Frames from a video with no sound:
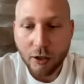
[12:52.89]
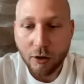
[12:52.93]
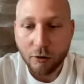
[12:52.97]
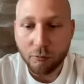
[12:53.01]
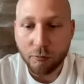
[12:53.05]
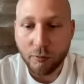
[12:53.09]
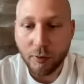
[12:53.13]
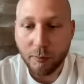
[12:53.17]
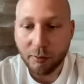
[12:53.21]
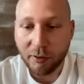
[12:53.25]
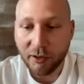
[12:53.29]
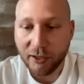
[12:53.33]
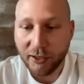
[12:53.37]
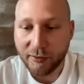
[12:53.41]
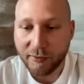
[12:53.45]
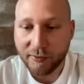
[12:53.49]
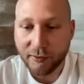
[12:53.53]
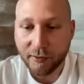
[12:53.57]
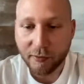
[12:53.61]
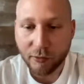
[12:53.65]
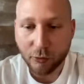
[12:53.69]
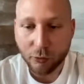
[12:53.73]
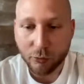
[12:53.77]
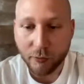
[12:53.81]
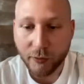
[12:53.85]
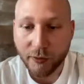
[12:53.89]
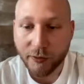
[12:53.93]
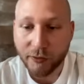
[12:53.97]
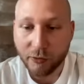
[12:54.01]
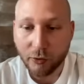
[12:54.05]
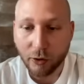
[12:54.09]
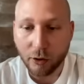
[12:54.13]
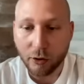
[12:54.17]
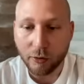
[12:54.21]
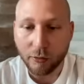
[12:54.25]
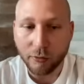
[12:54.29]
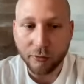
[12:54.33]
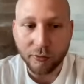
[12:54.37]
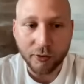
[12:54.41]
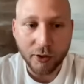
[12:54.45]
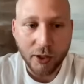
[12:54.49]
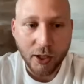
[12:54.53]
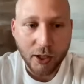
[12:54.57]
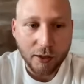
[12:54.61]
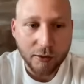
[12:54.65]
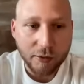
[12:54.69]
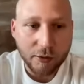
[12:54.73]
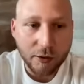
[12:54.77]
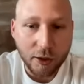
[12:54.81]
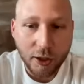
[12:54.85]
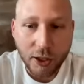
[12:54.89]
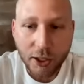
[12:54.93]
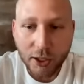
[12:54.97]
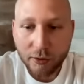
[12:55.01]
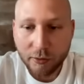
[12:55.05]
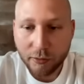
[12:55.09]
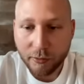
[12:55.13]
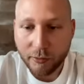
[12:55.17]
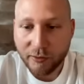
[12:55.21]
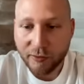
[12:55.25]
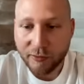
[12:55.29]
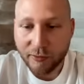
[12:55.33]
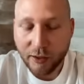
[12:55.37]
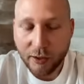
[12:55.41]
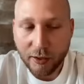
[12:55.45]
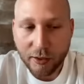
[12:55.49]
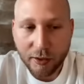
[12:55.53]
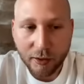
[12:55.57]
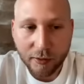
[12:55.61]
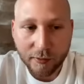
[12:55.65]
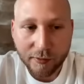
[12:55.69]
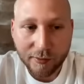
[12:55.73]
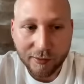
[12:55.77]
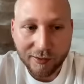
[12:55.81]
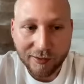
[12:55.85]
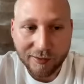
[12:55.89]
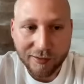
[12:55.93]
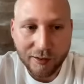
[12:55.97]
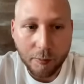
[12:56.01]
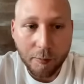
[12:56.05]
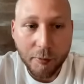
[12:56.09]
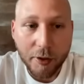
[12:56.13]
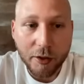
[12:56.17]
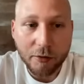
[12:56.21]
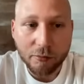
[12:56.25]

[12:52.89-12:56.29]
replaces or resolves the liquid staking systemic